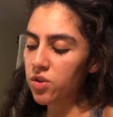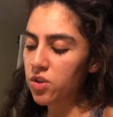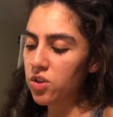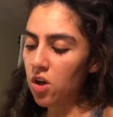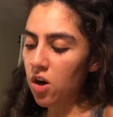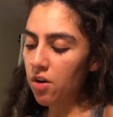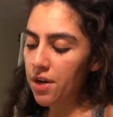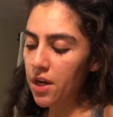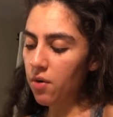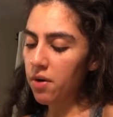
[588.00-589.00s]

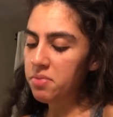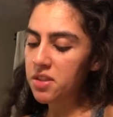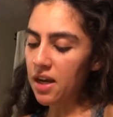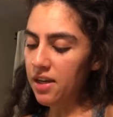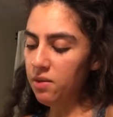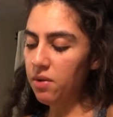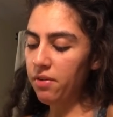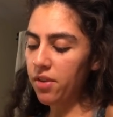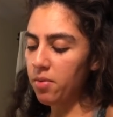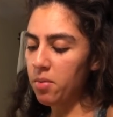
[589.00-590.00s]
sorry or upset,
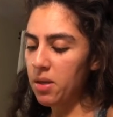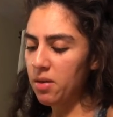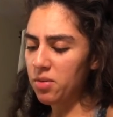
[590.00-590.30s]
whatever that may mean.